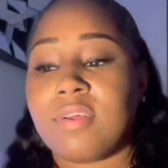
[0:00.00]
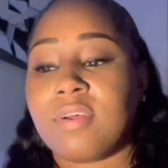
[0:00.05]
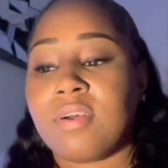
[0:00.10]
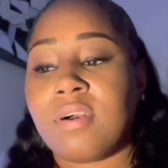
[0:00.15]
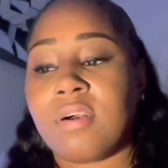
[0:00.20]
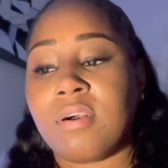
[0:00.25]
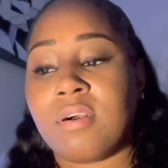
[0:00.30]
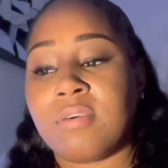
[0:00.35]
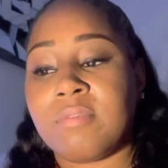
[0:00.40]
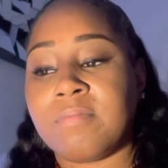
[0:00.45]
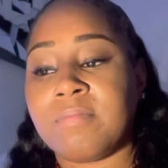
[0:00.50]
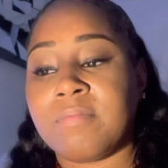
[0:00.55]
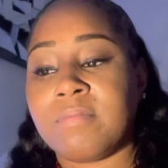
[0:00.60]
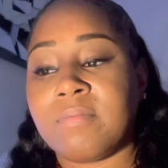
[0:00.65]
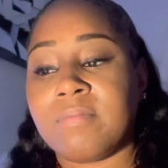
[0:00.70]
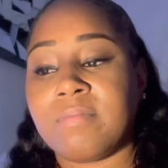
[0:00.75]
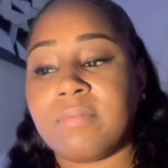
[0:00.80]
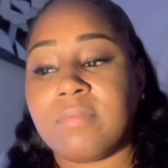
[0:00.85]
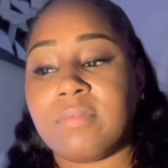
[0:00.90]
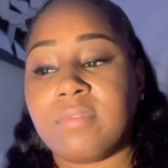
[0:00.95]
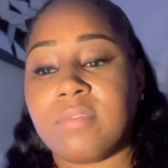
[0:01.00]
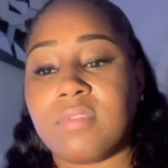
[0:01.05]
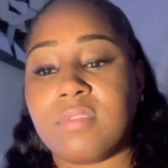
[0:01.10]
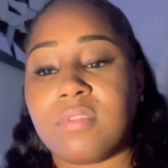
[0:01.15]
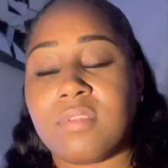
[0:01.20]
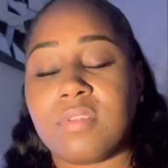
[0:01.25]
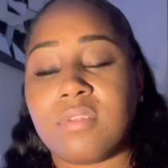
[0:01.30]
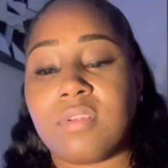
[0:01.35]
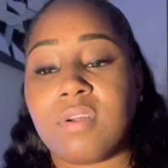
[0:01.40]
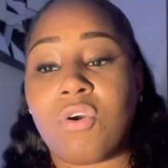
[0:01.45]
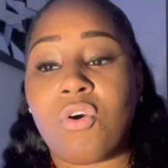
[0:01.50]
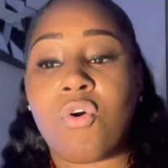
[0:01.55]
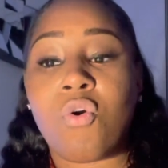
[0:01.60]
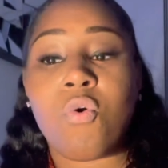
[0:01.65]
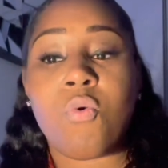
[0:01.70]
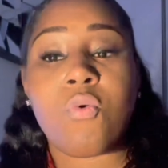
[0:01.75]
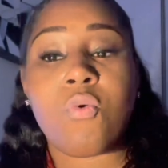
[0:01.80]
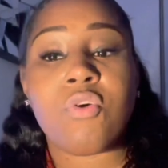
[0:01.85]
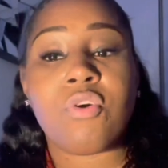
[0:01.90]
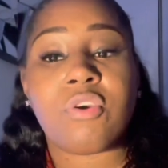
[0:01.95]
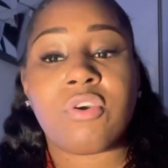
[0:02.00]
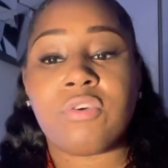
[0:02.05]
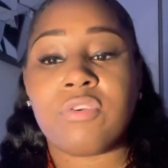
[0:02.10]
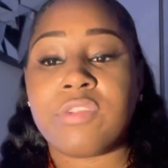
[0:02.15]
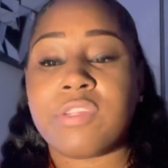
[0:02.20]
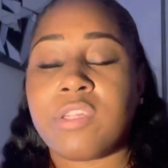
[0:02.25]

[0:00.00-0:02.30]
a coworker,